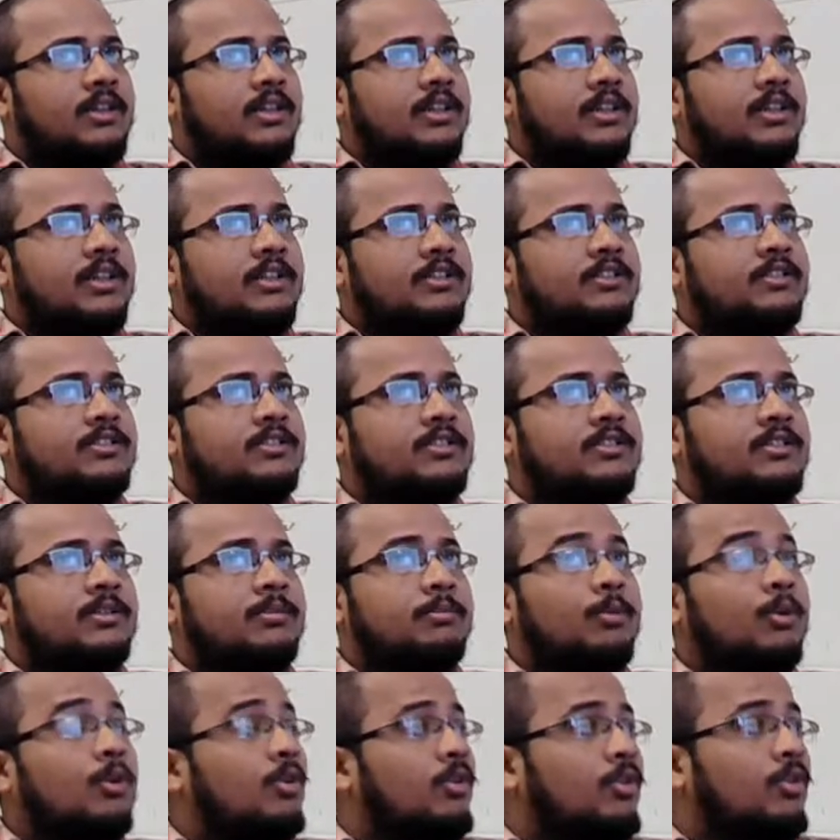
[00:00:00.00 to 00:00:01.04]
is
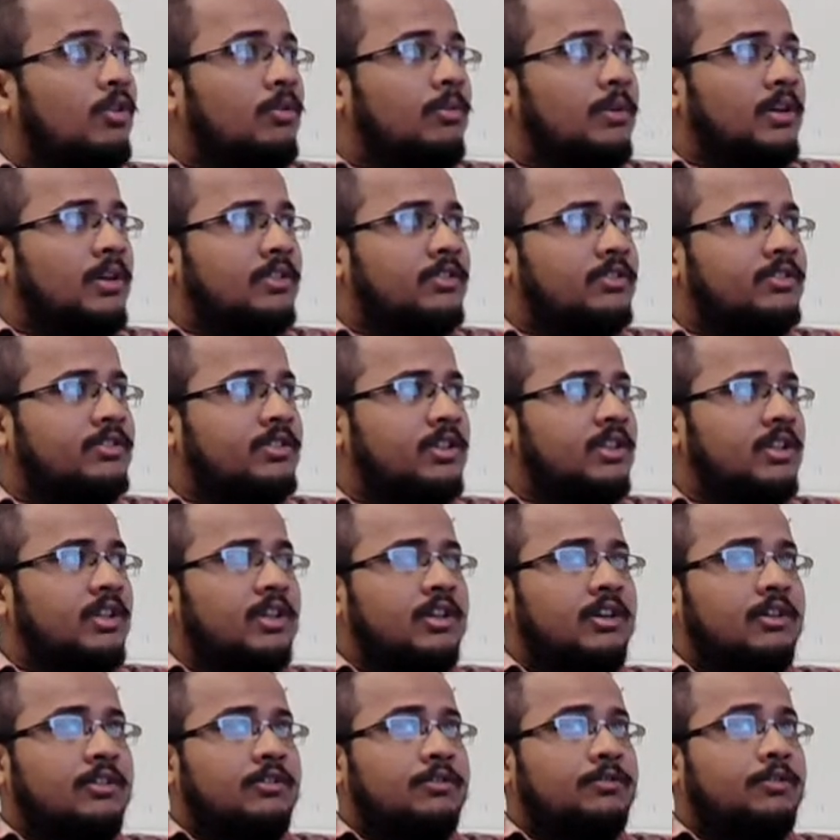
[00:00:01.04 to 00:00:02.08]
more robust
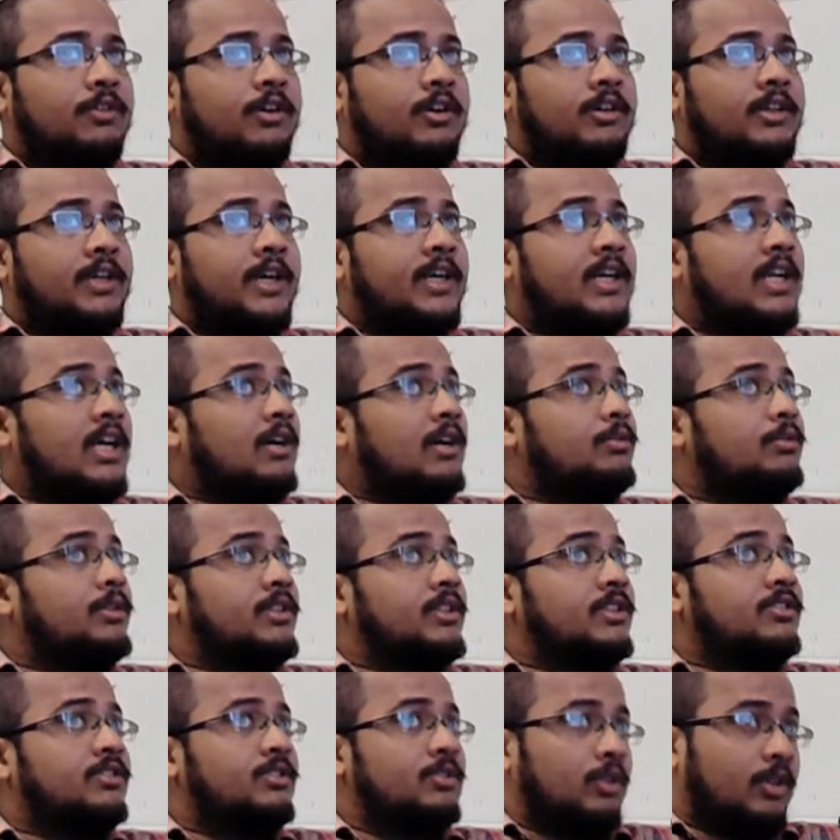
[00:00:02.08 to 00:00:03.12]
for data
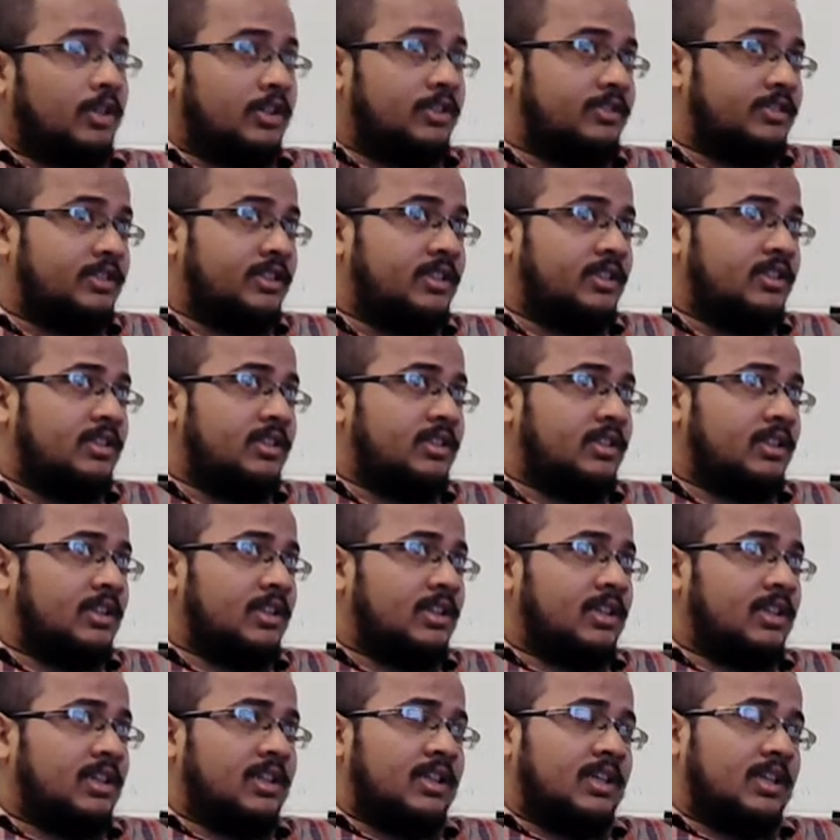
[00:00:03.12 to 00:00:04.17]
which is noisy,
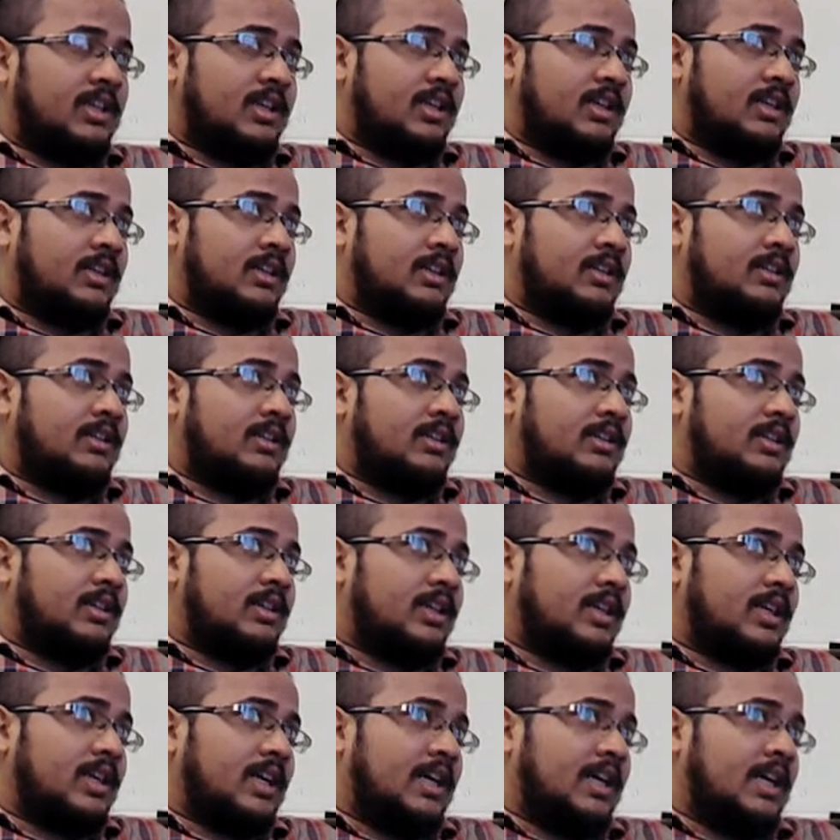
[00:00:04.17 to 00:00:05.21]
uh,
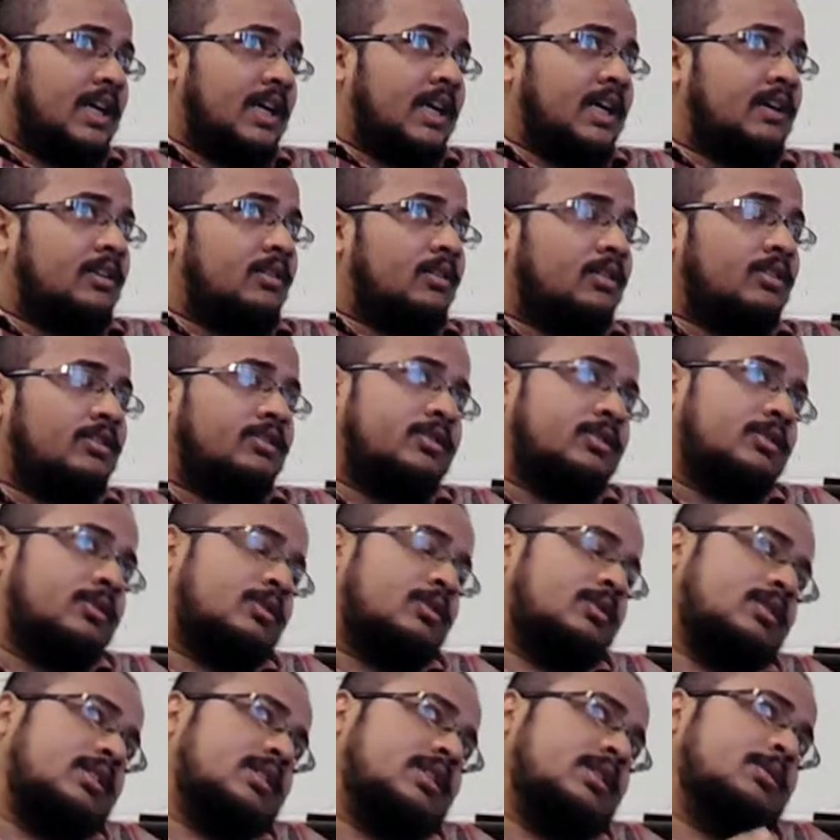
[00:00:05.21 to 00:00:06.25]
and
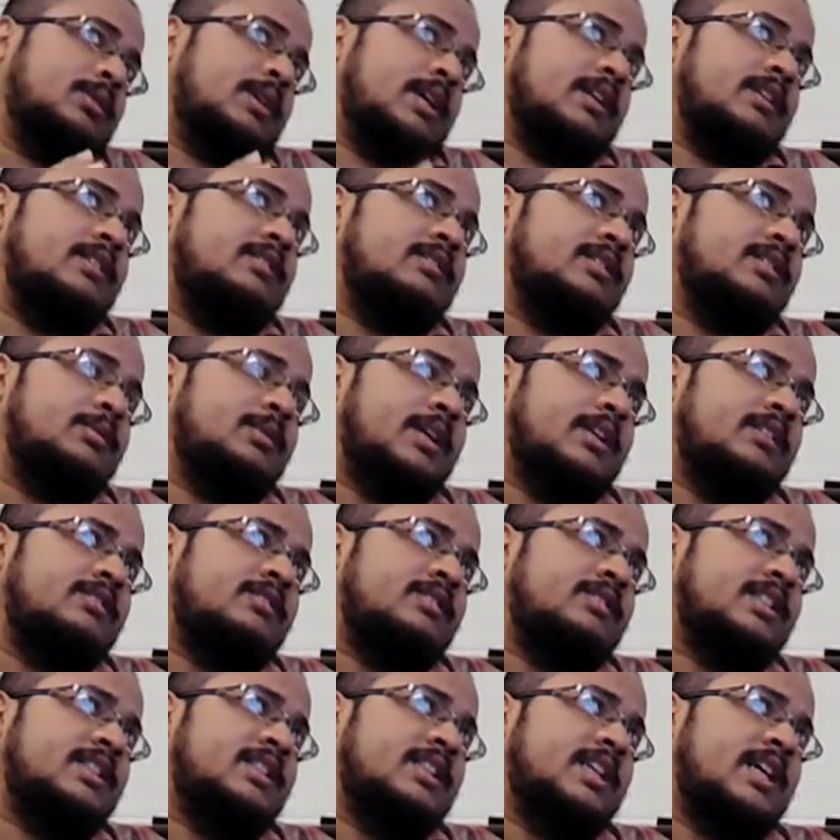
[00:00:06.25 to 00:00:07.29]
also you can
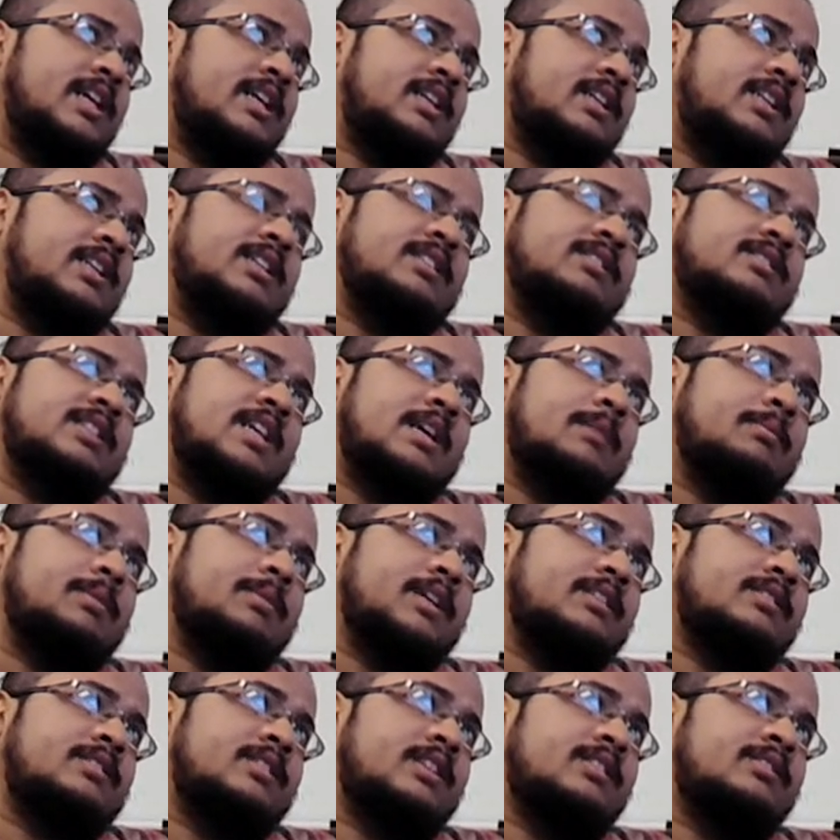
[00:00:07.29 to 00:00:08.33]
see that in some
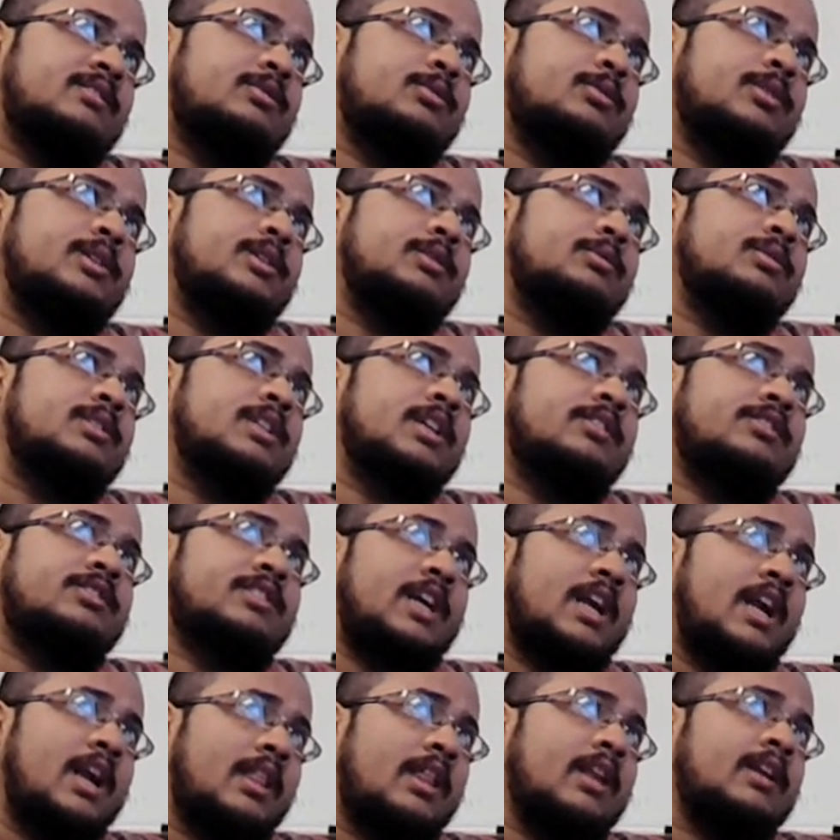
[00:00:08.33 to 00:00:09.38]
cases when you just
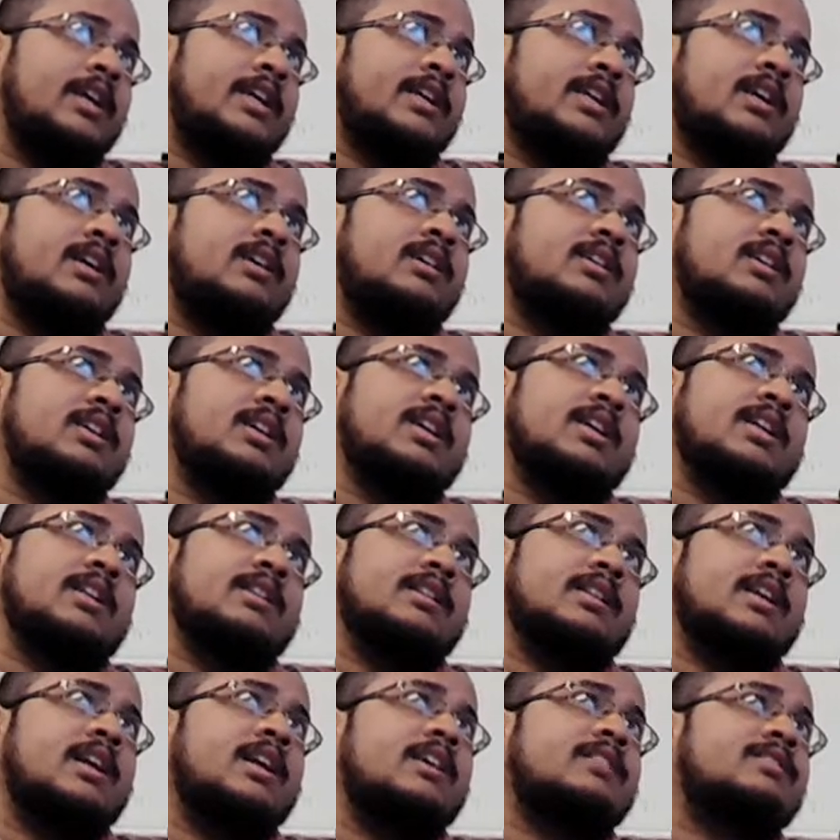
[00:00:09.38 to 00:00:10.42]
collect the data,
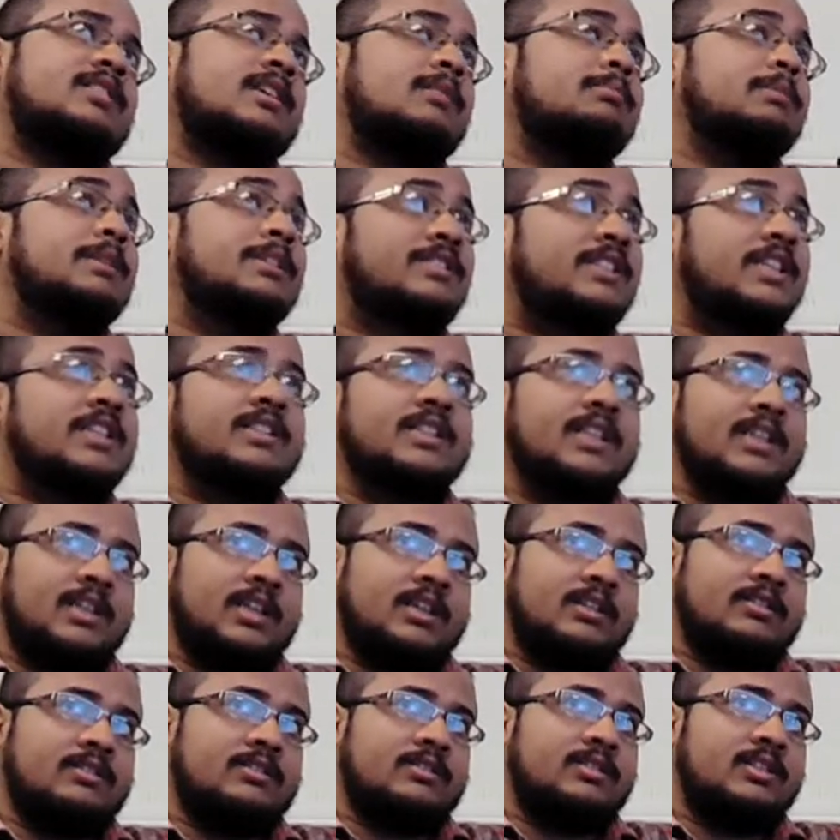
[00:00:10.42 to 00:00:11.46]
there are some missing
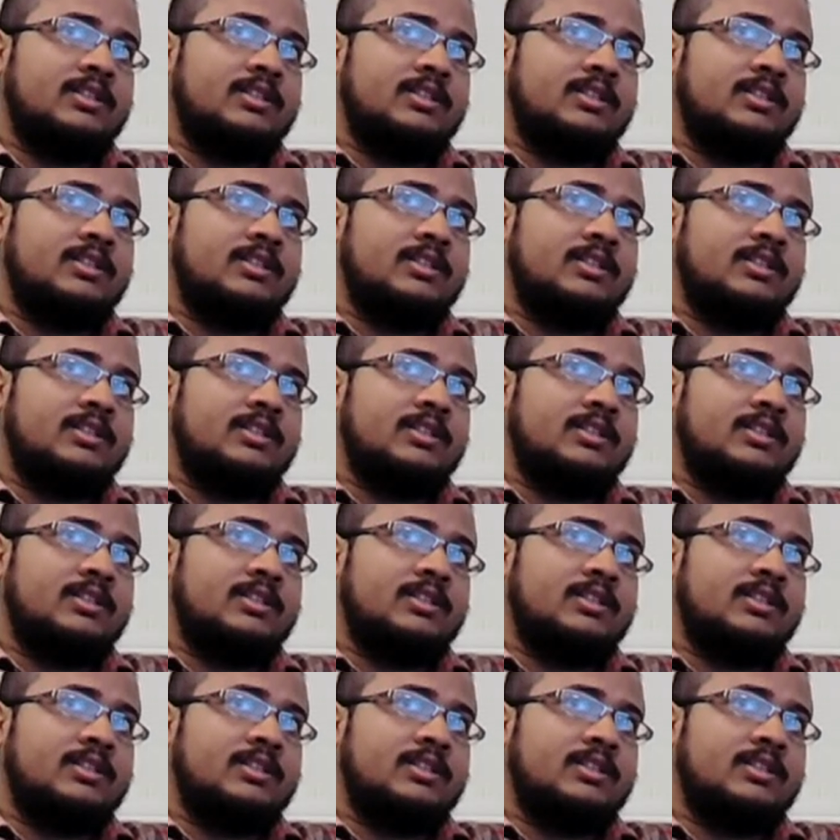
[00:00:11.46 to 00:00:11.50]
data,